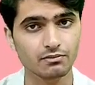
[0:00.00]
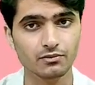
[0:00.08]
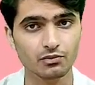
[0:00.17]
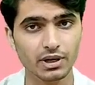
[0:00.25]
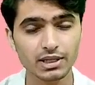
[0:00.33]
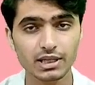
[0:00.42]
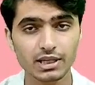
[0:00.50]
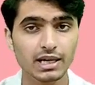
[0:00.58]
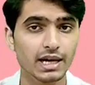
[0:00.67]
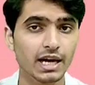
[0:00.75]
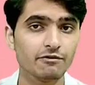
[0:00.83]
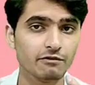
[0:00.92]
right?
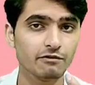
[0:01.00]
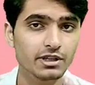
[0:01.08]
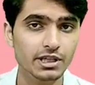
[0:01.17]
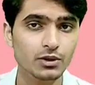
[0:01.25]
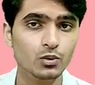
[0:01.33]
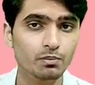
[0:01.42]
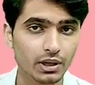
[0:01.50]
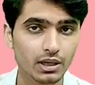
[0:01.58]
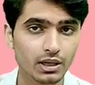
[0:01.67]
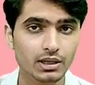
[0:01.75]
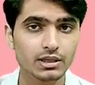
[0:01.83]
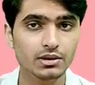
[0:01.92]
And we need to pick
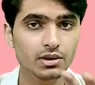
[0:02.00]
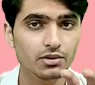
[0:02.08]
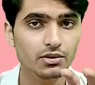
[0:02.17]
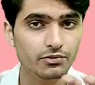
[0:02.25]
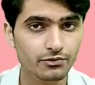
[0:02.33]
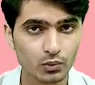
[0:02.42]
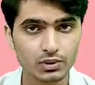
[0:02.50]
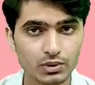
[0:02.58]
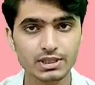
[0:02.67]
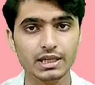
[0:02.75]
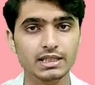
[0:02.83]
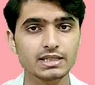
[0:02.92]
the 4
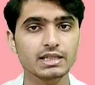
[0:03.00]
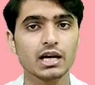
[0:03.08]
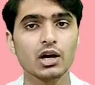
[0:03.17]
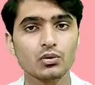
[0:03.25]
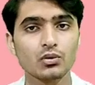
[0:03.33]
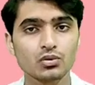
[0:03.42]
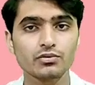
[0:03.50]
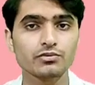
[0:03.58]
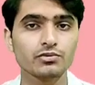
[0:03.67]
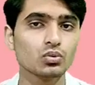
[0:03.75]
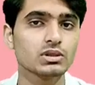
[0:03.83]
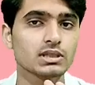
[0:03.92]
seconds out of
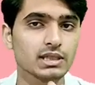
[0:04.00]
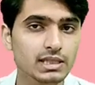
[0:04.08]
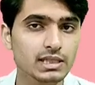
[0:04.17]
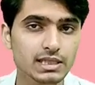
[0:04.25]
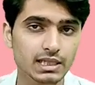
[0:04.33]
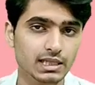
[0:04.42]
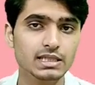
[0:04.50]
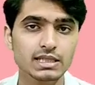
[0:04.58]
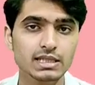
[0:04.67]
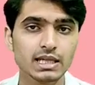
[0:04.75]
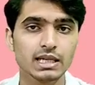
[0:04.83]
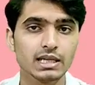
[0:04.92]
those 10
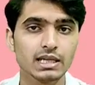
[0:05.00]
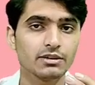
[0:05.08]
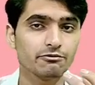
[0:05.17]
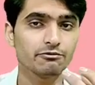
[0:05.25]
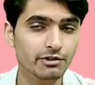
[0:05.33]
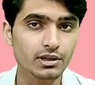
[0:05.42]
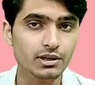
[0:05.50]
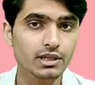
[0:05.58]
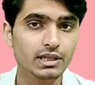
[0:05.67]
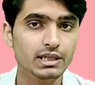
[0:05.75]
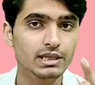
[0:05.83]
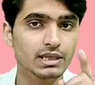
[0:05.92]
seconds where
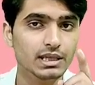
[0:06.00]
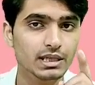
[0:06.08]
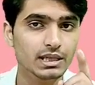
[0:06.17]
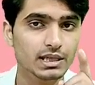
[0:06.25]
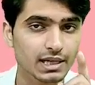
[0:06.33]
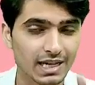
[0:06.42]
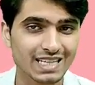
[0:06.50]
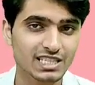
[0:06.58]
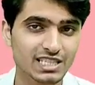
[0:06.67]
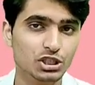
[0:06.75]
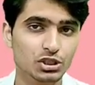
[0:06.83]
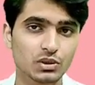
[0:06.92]
the
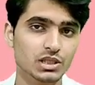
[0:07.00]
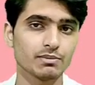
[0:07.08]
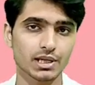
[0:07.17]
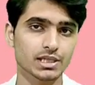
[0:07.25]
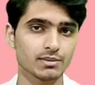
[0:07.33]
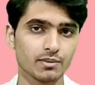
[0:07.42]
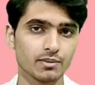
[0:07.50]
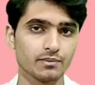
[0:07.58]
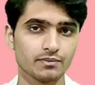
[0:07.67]
relaxation is maximum